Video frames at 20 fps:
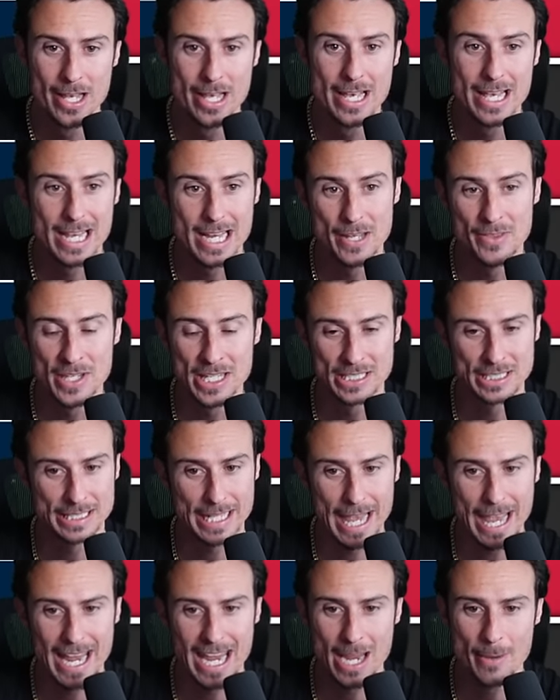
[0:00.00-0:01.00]
in this
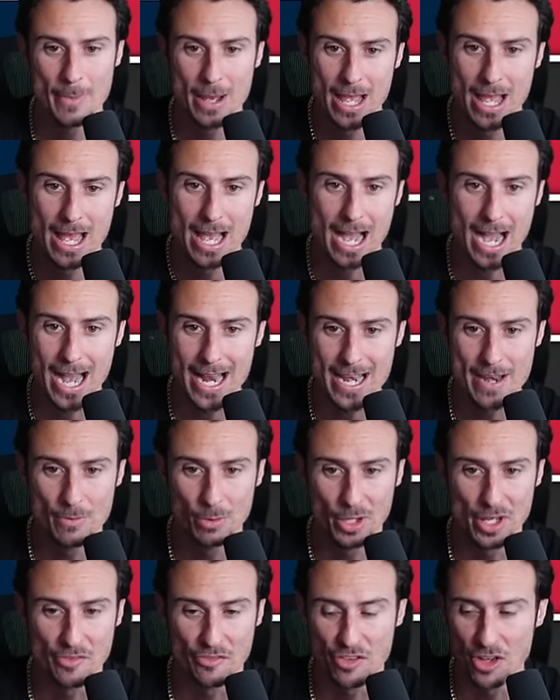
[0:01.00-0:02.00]
game, I didn't
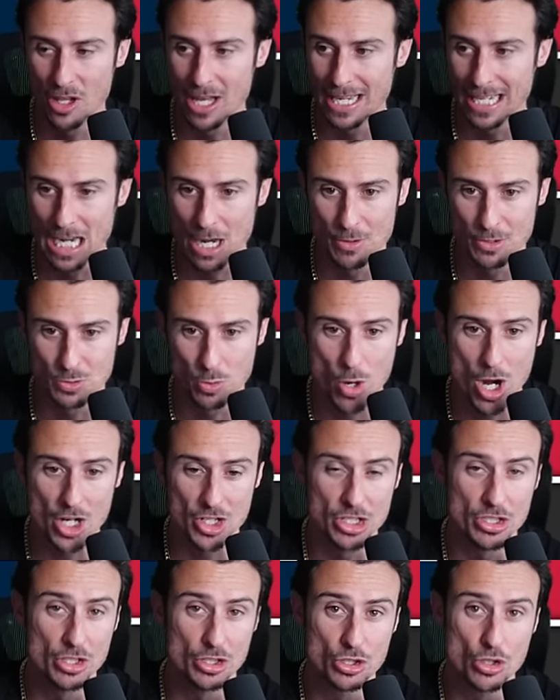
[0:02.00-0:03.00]
really feel like I was
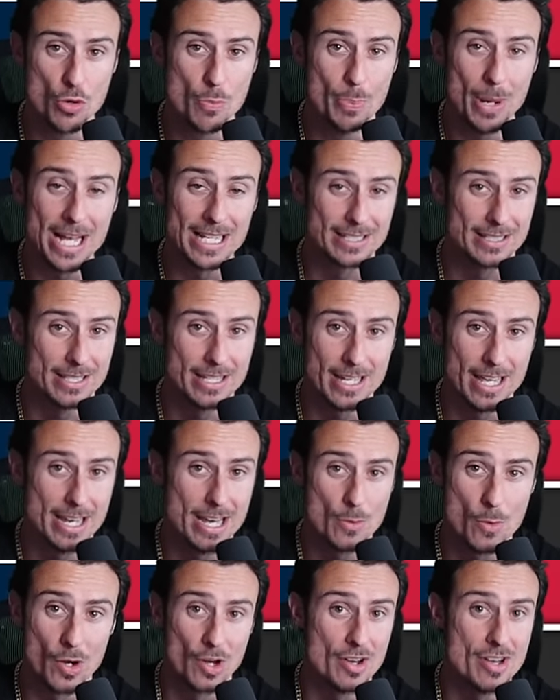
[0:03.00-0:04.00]
watching the two best te-
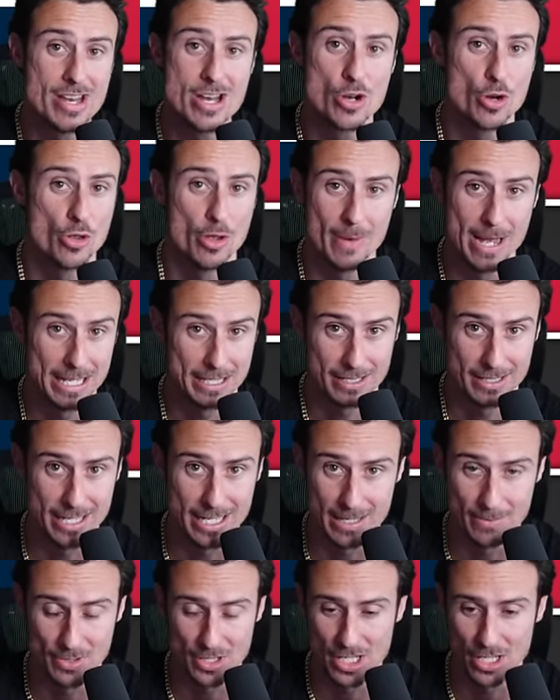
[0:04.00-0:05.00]
anywhere near the best
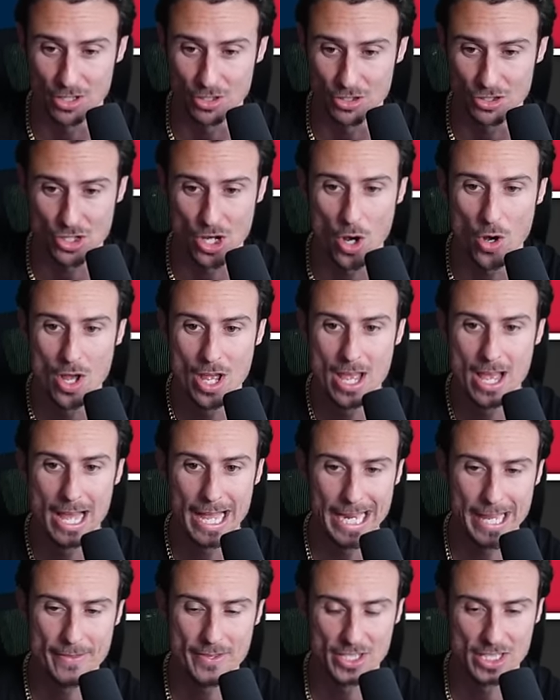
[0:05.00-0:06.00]
teams here. So I
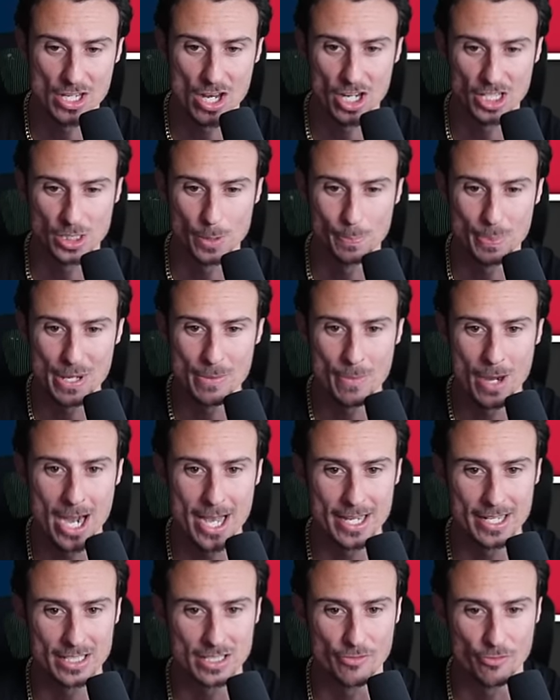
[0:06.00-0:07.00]
gave the Seahawks a B
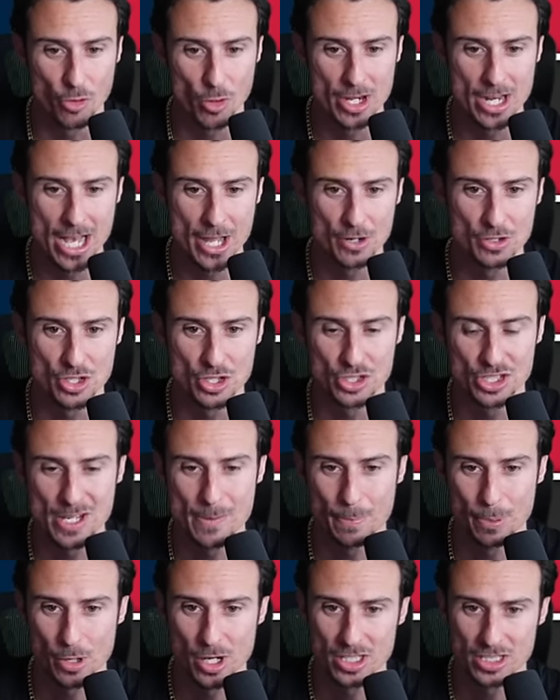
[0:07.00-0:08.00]
minus, the 49ers a C
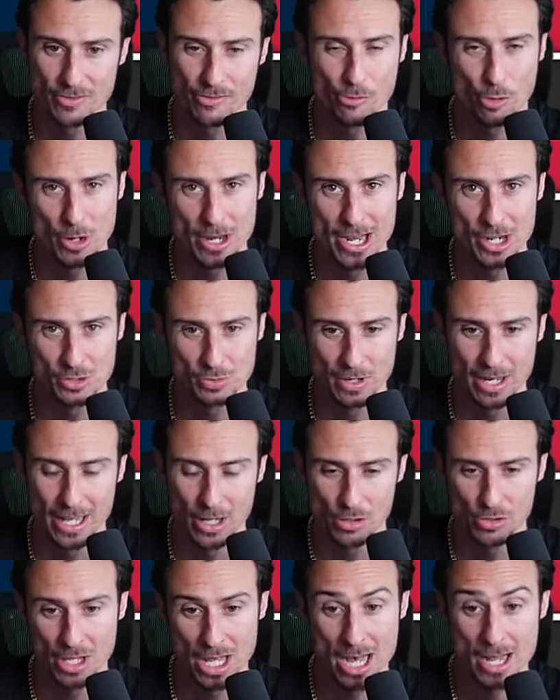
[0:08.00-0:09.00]
plus. If 49ers would have
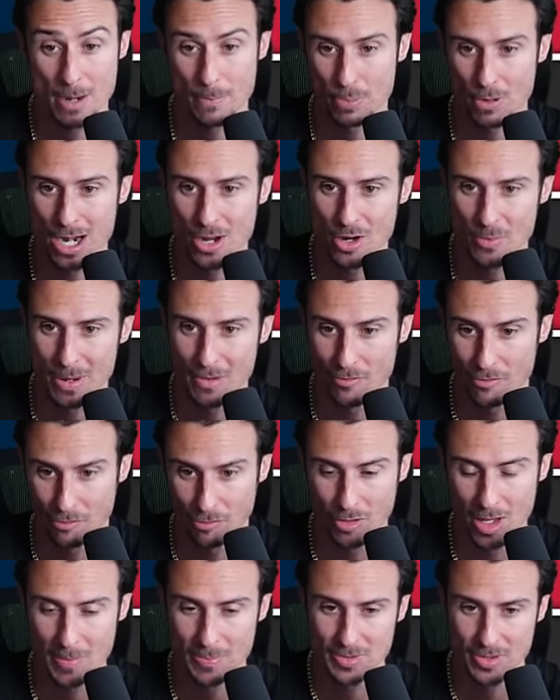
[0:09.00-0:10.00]
held on, it probably would have been
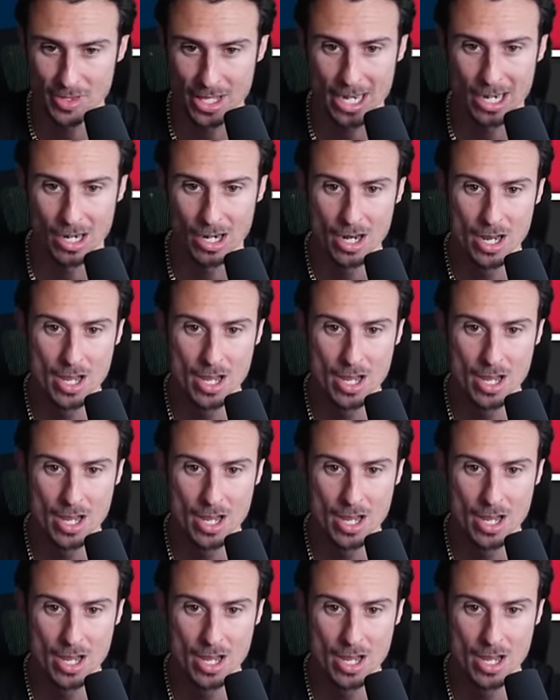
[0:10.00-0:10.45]
flipped there.